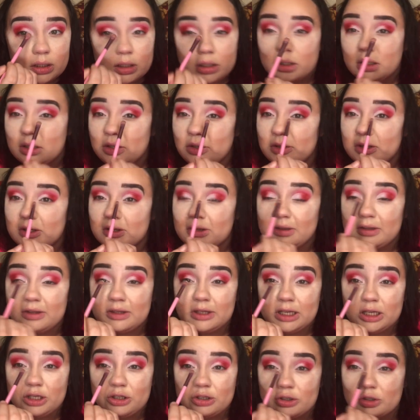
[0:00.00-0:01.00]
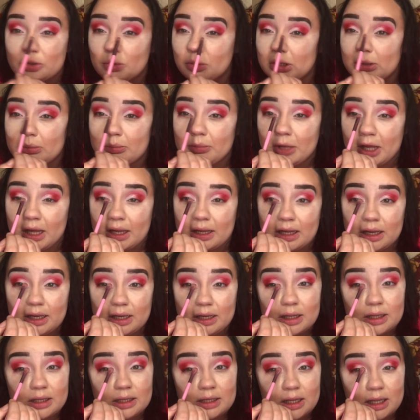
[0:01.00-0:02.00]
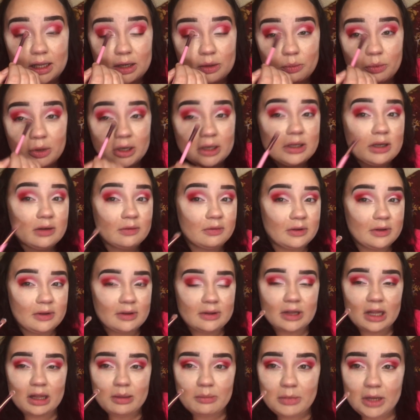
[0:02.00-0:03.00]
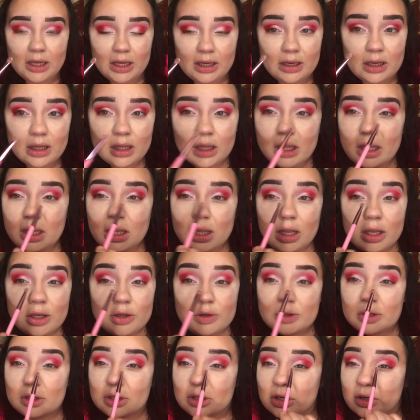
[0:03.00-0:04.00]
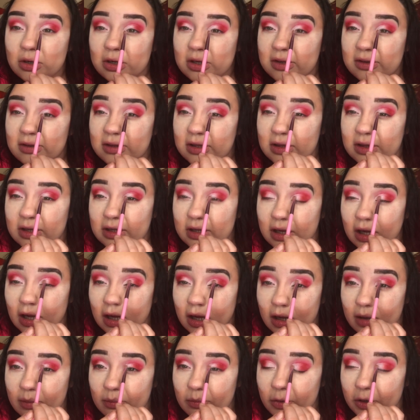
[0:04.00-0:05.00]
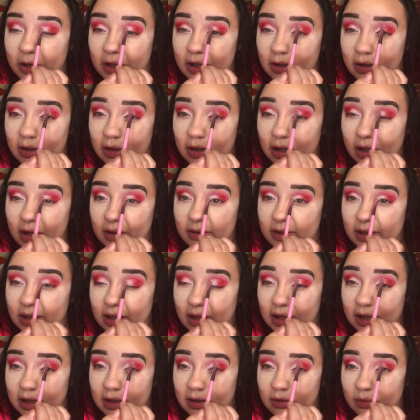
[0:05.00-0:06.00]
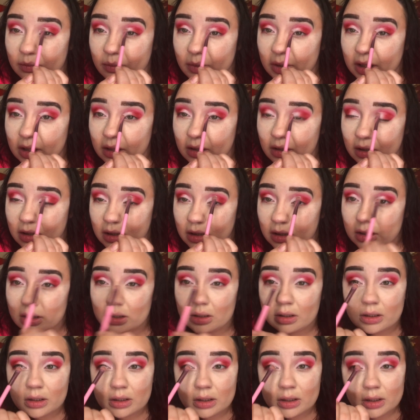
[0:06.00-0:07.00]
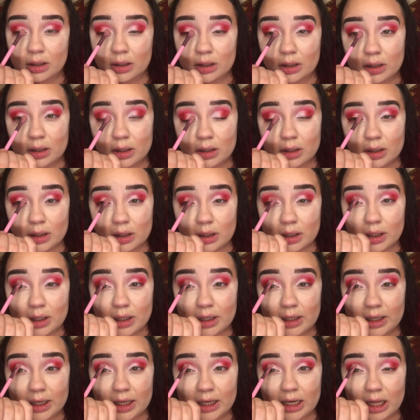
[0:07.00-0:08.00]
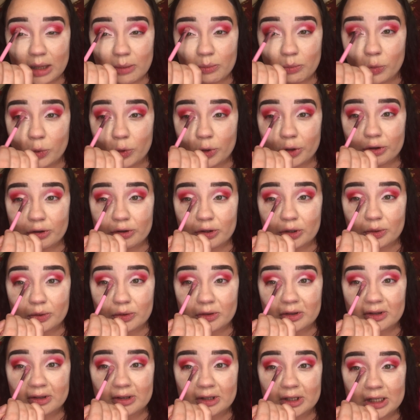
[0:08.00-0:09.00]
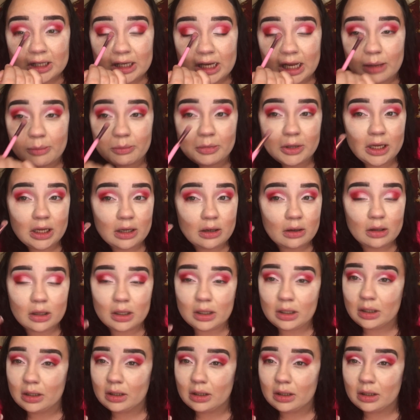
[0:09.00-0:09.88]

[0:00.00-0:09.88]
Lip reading: You can see, just going back in again, what difference that made, and you can already see the ombre look on the eye as well. And again, I'm more so stamping it on.